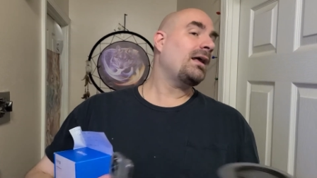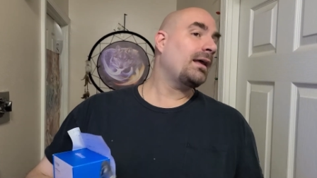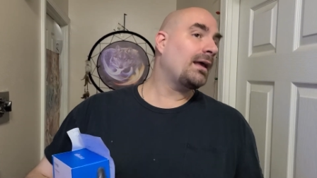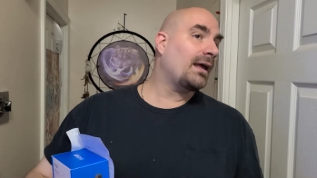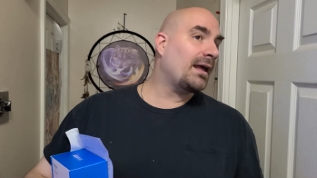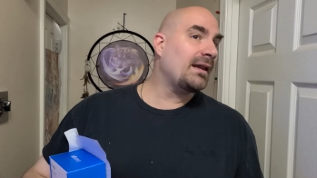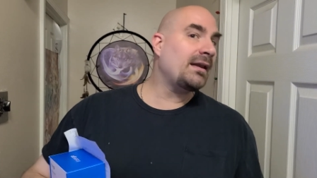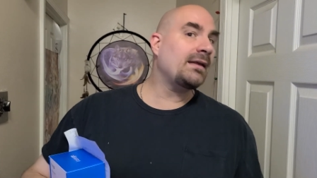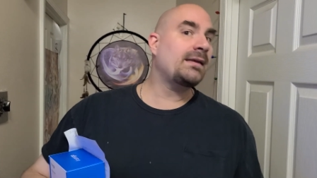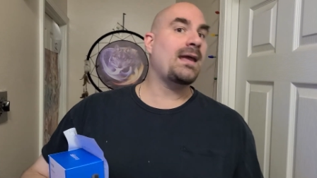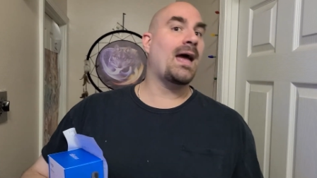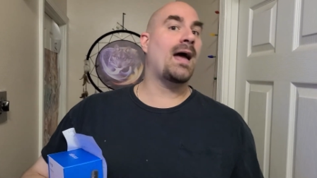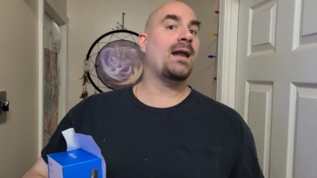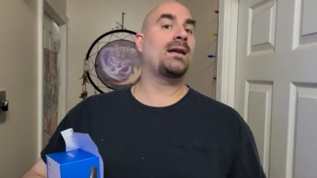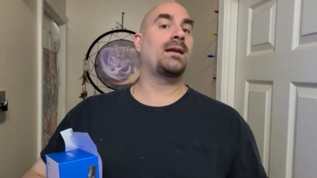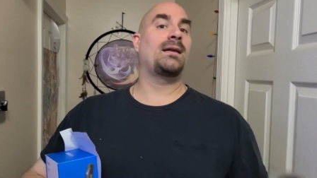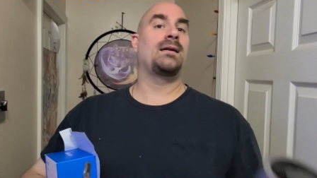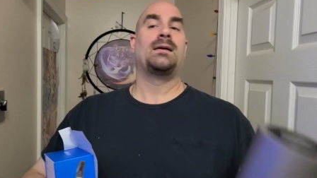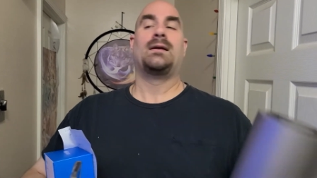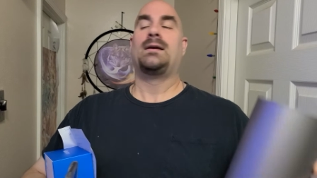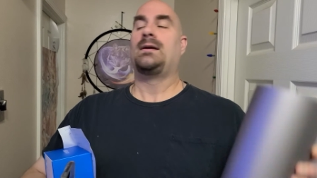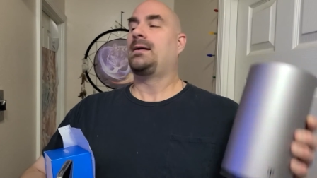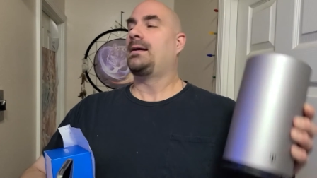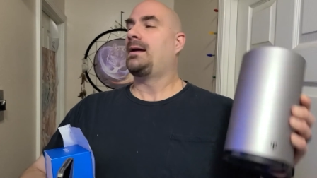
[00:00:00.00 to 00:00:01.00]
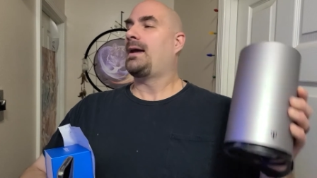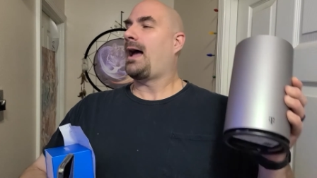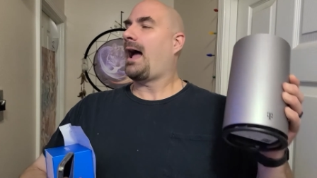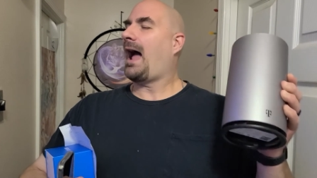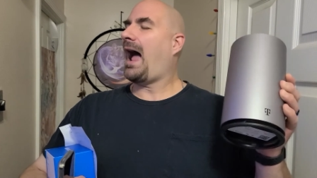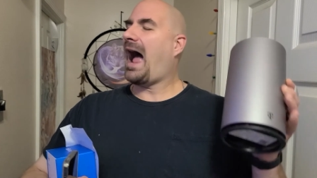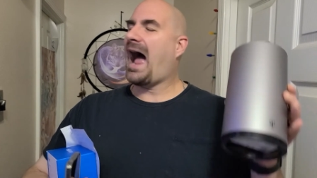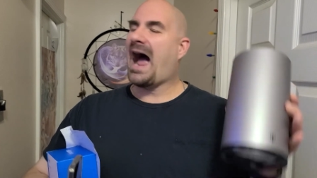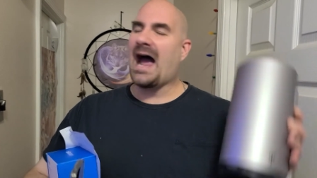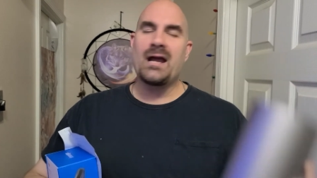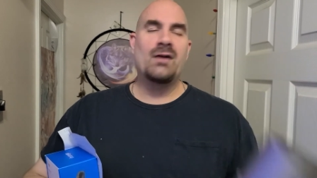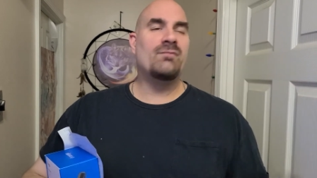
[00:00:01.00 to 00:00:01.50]
again,
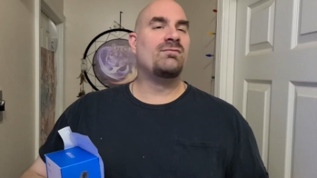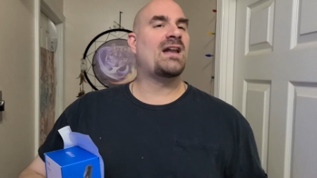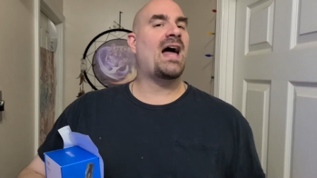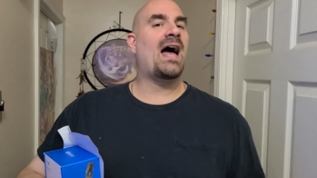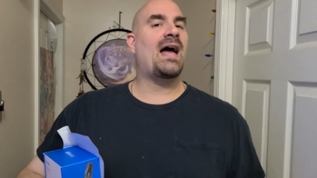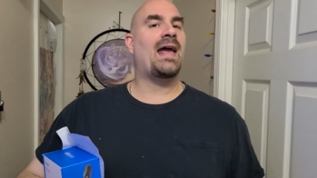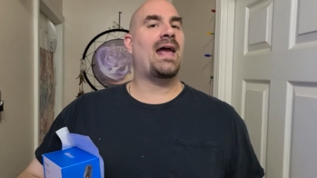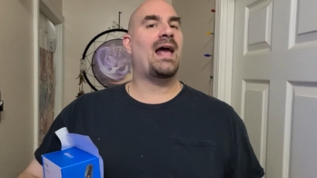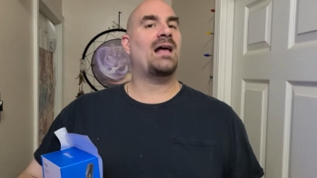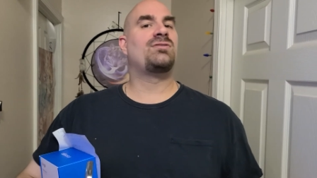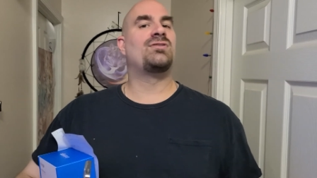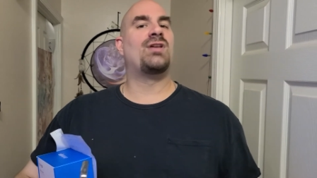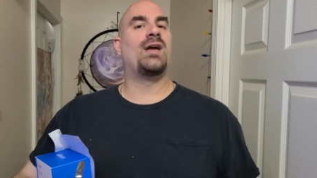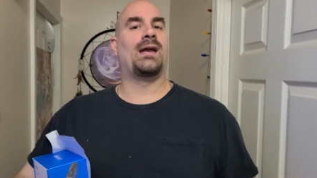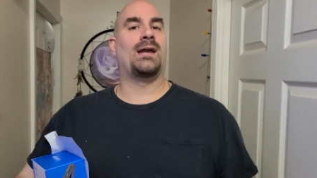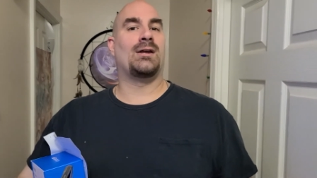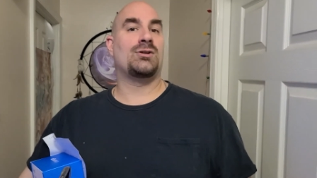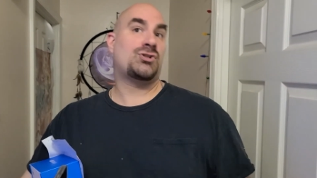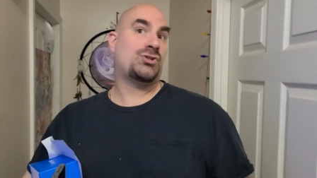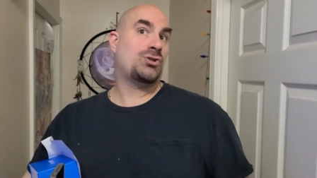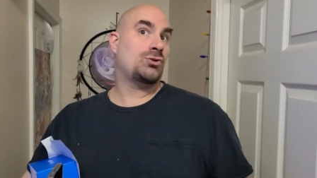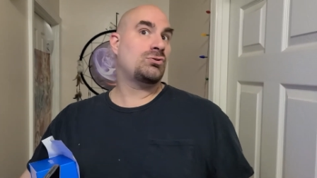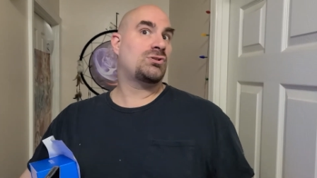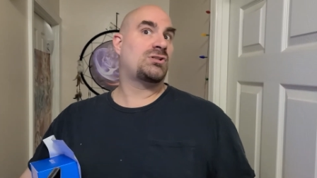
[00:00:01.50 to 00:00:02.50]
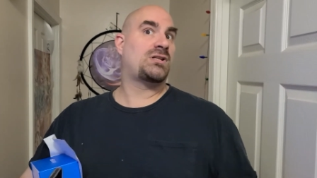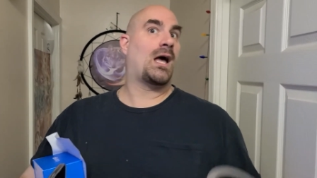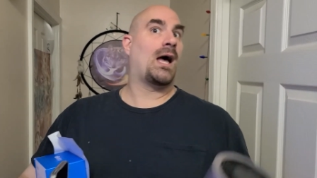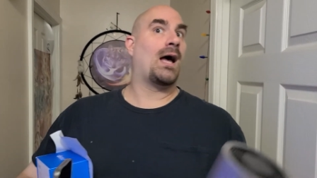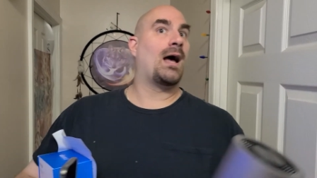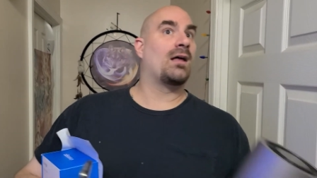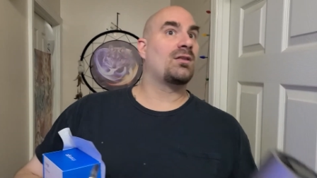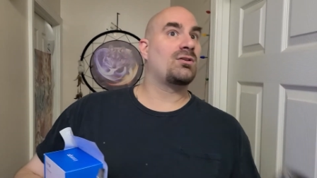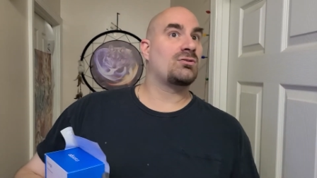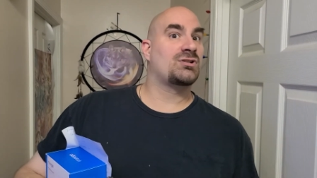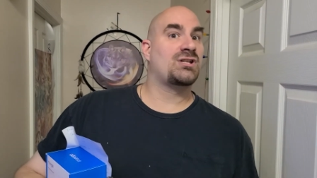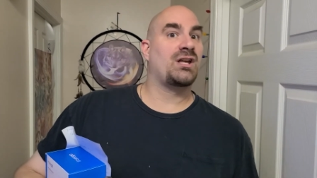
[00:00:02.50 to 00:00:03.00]
I have not had the issues that
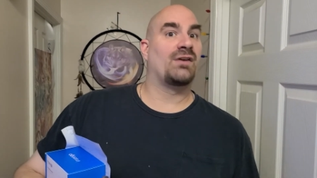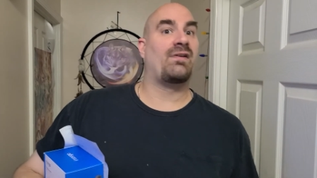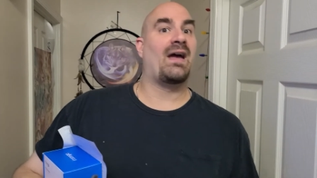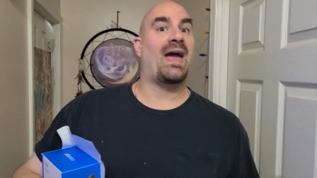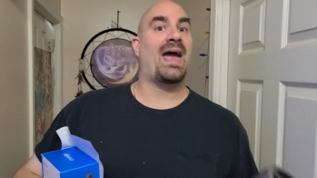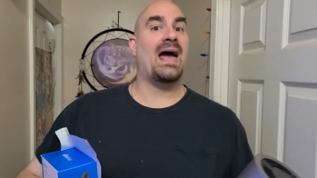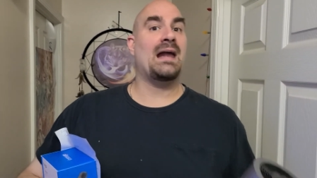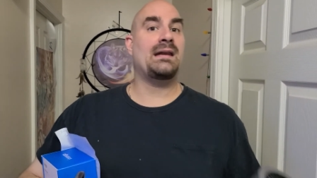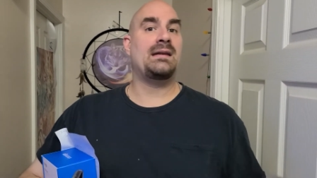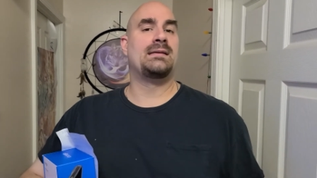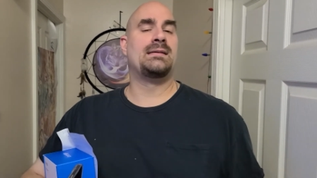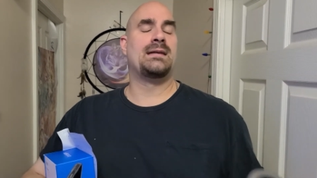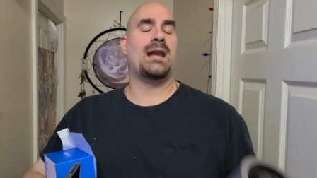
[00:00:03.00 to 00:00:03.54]
others have had.